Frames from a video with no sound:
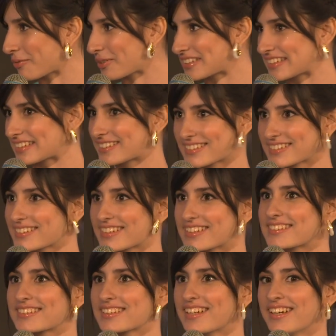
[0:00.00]
it was hmm. just
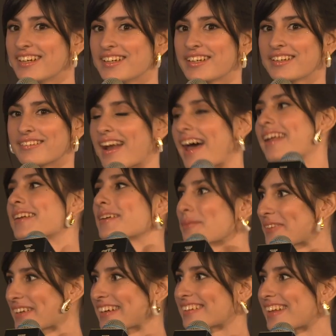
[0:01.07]
this
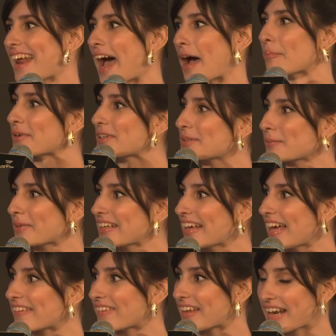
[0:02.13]
random thing that happened to
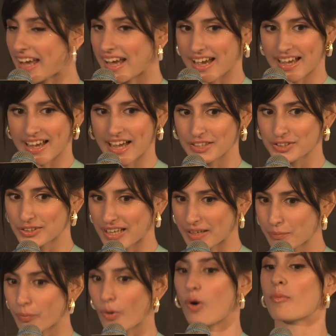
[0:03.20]
me. And then I, I had to
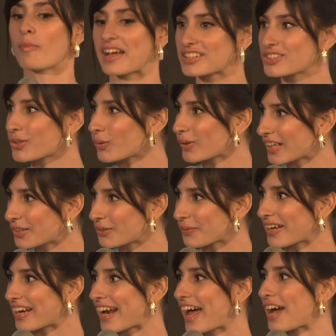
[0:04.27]
like pour my soul into
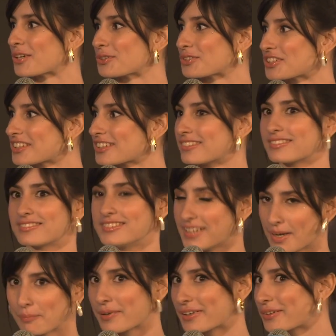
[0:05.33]
it and I had to just
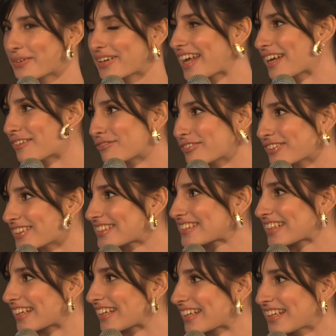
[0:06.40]
jump into it head
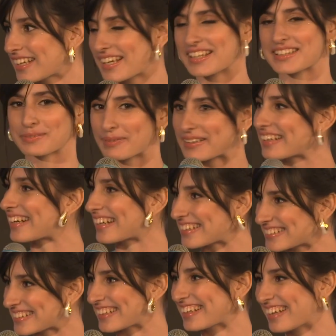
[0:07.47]
first. Wow, and wow. It's been
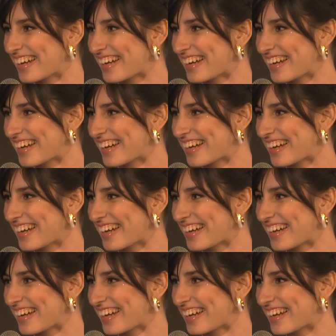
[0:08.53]
crazy.